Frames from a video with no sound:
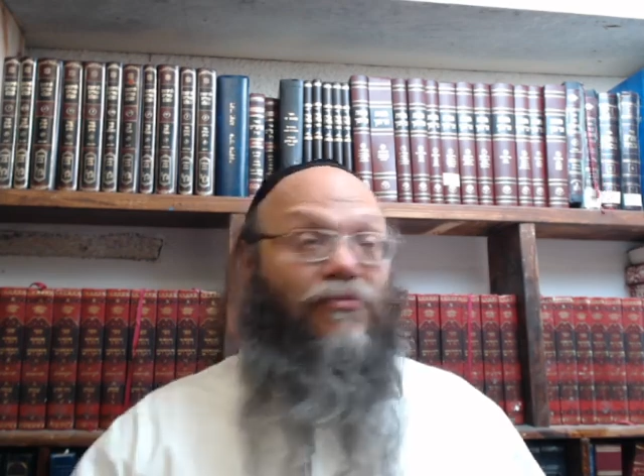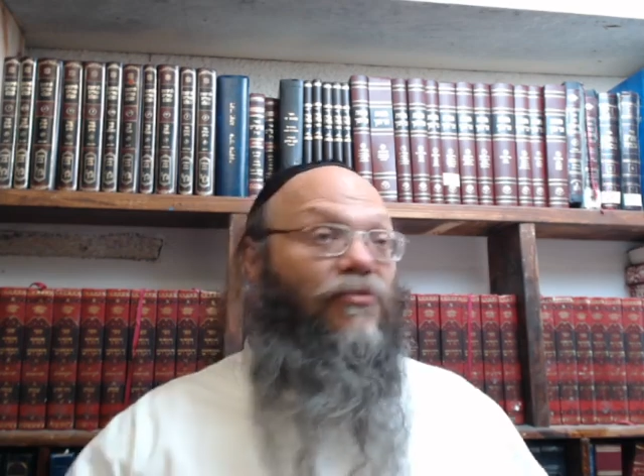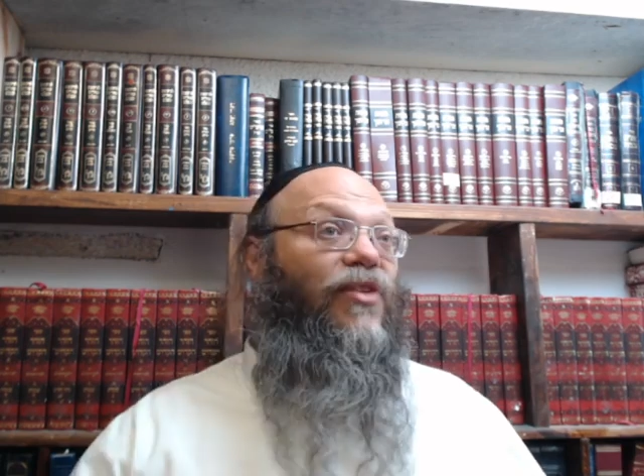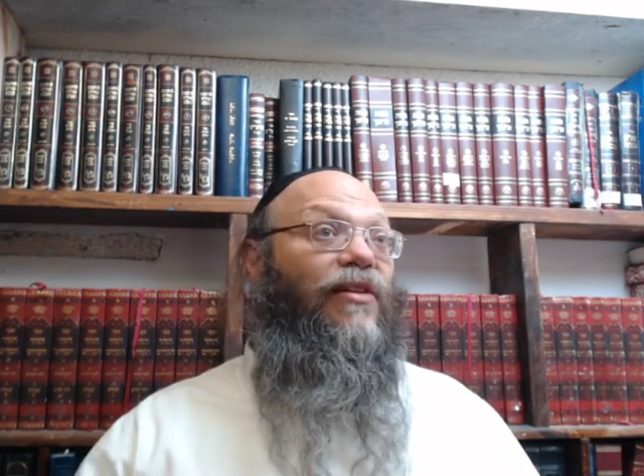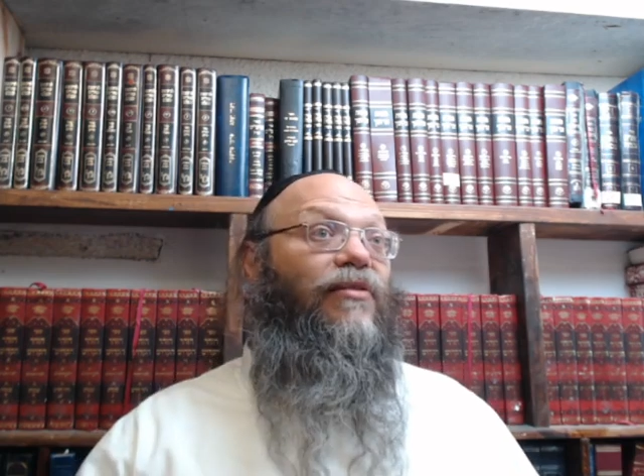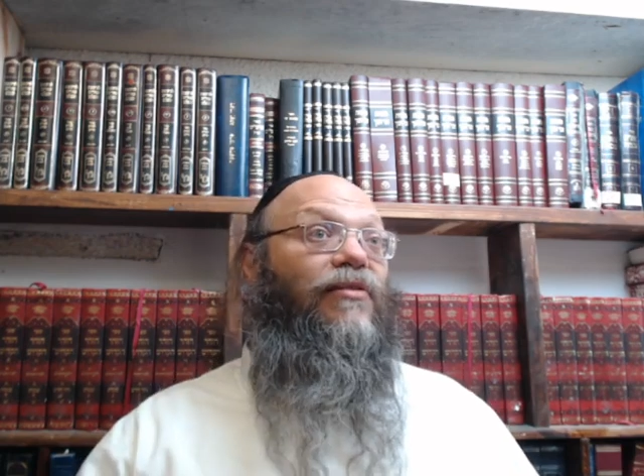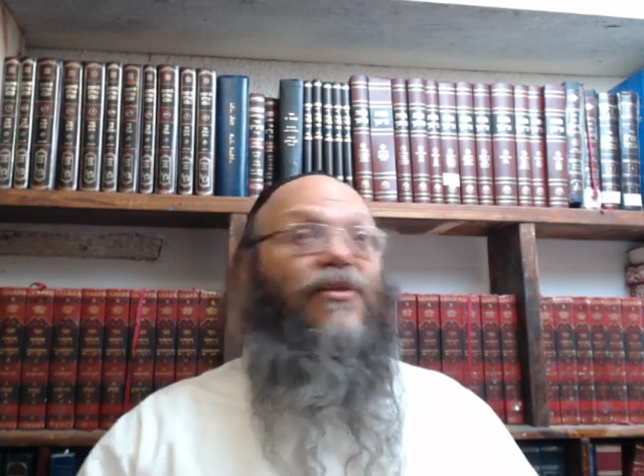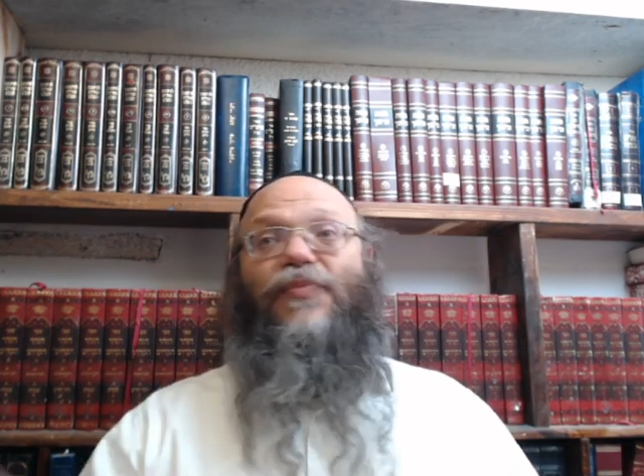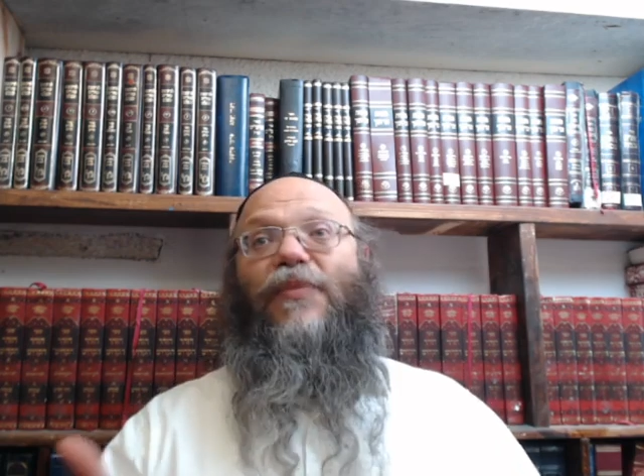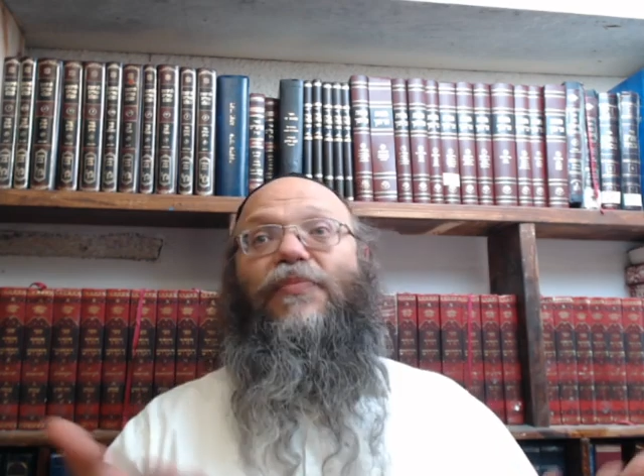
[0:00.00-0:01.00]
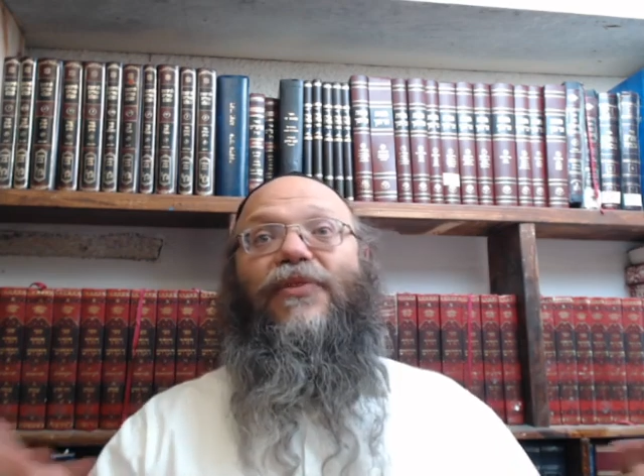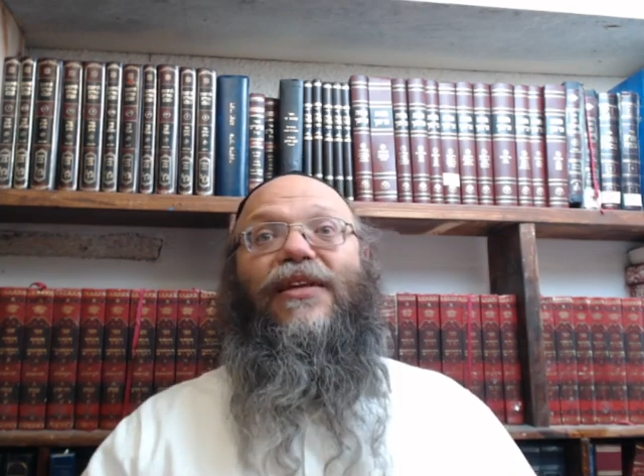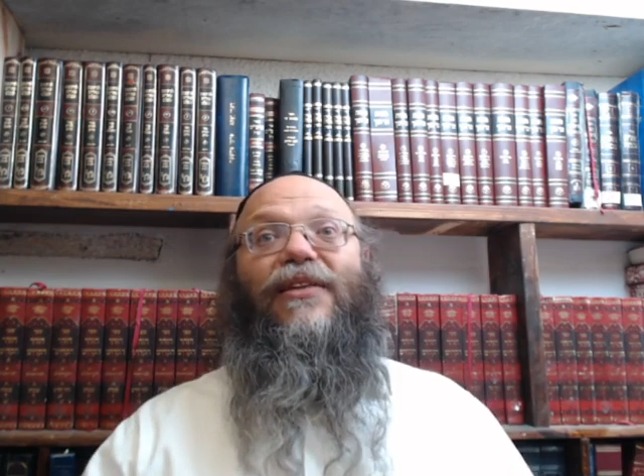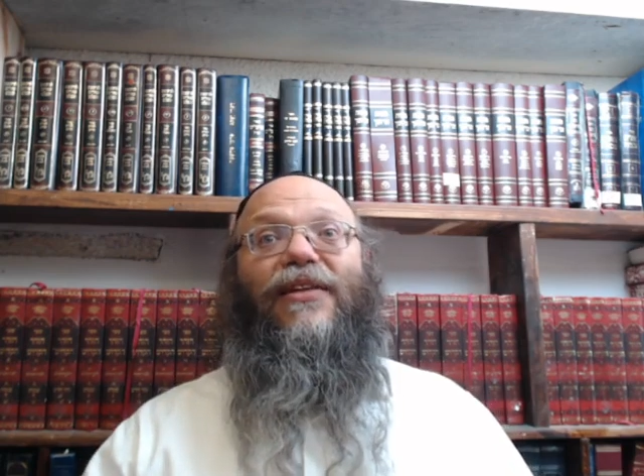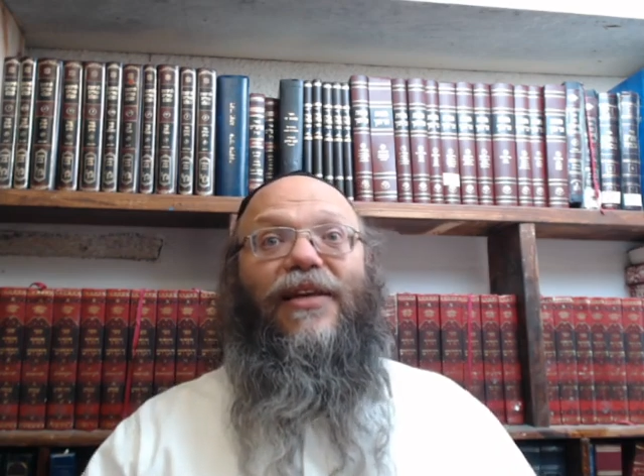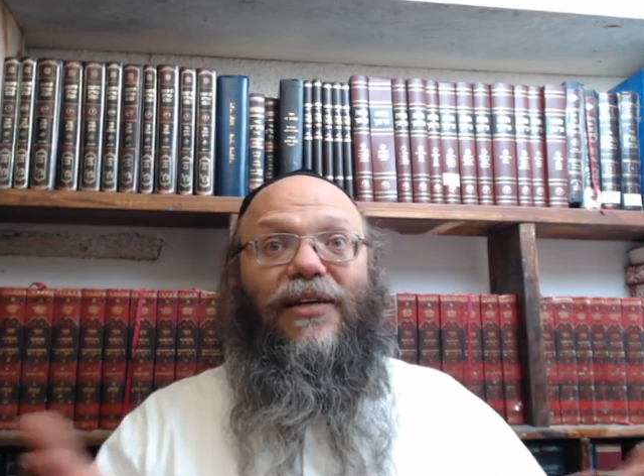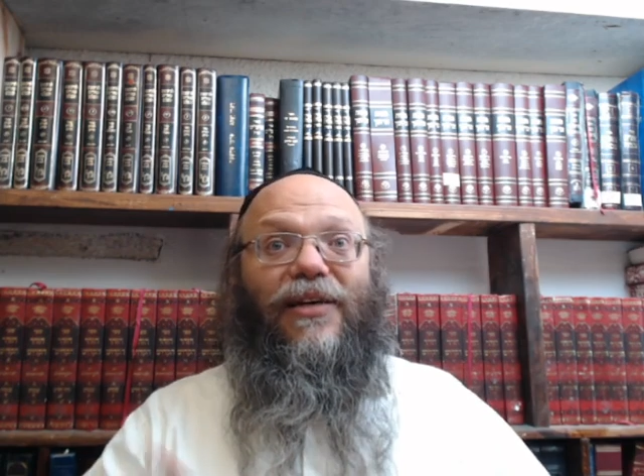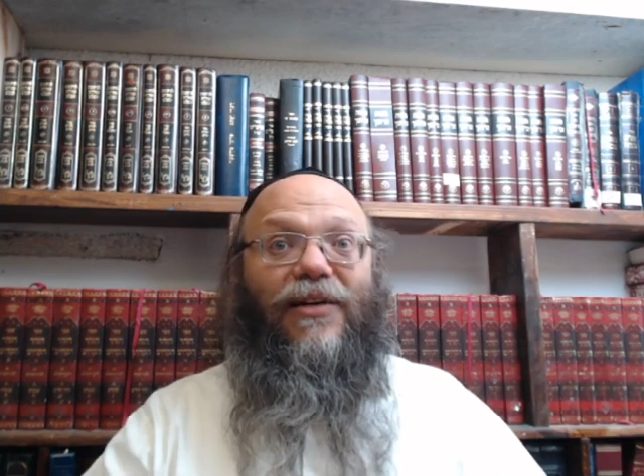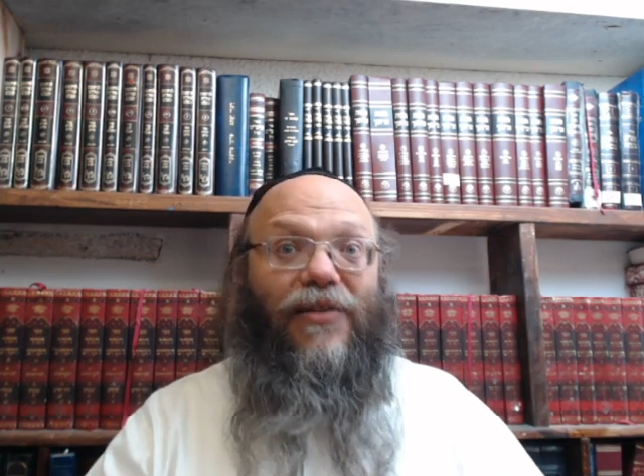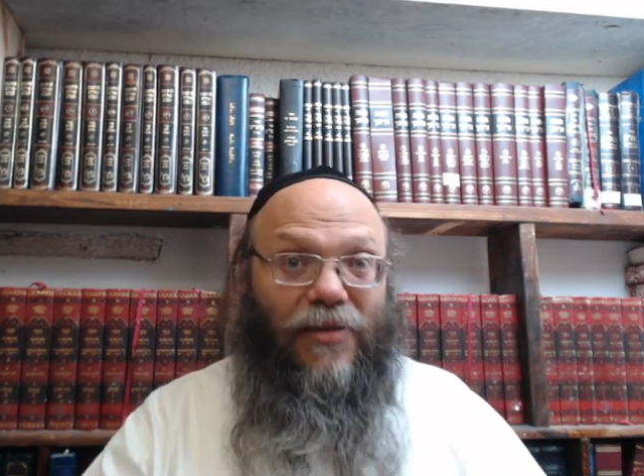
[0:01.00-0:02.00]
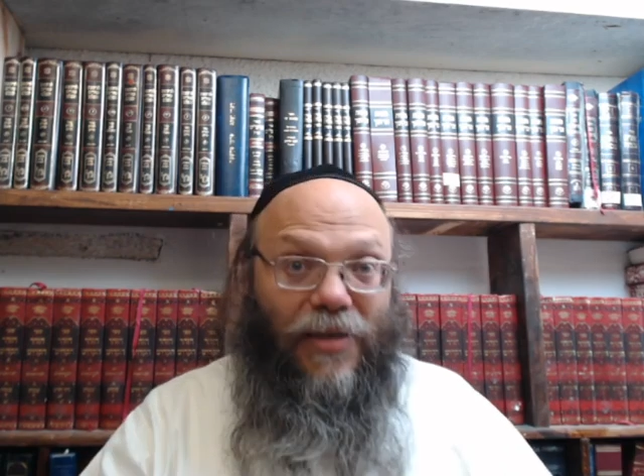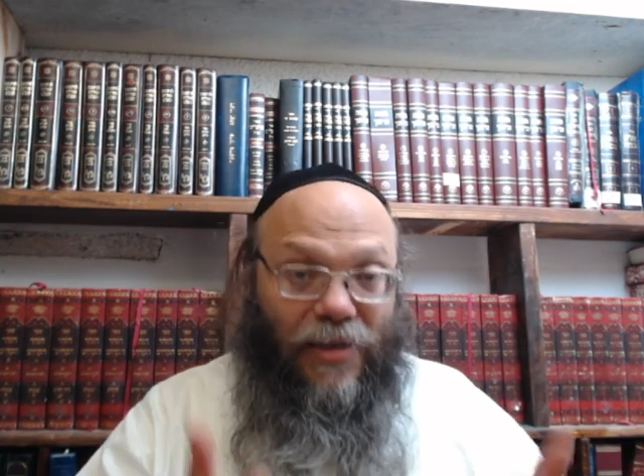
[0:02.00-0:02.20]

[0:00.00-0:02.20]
Right? There's people that they are